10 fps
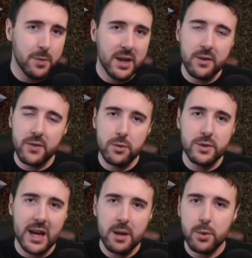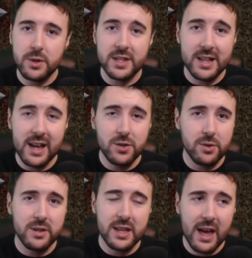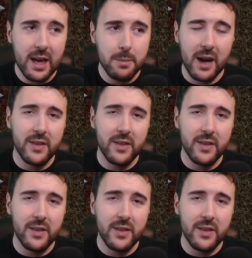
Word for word: them in through teleporters later on in the game,